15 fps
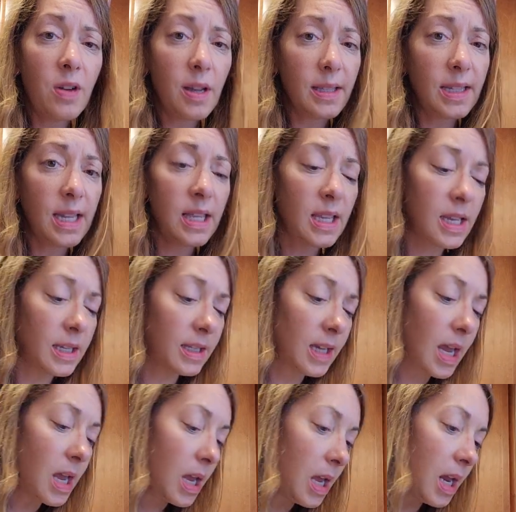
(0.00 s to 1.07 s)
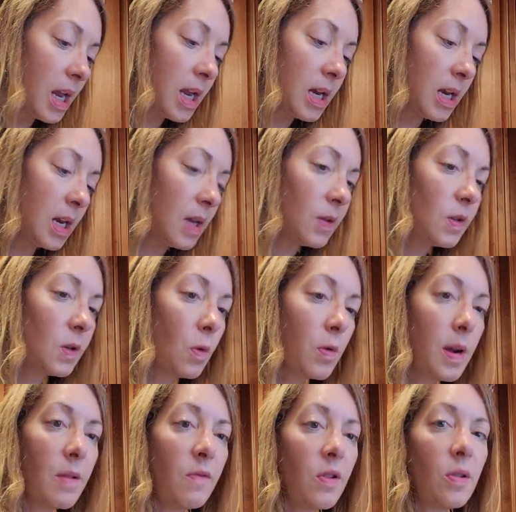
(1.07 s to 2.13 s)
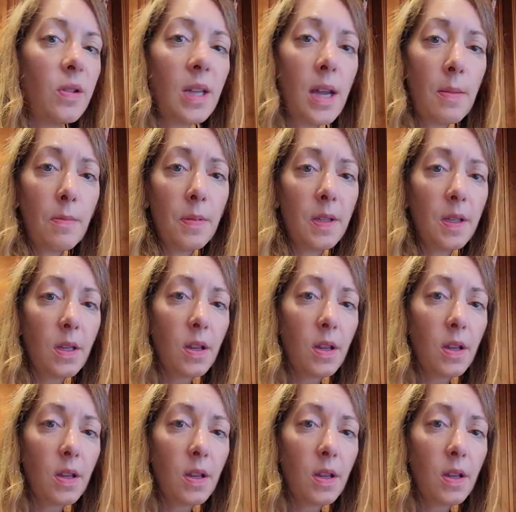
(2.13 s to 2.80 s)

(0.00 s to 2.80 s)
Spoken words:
not seen this, it is so great for dips,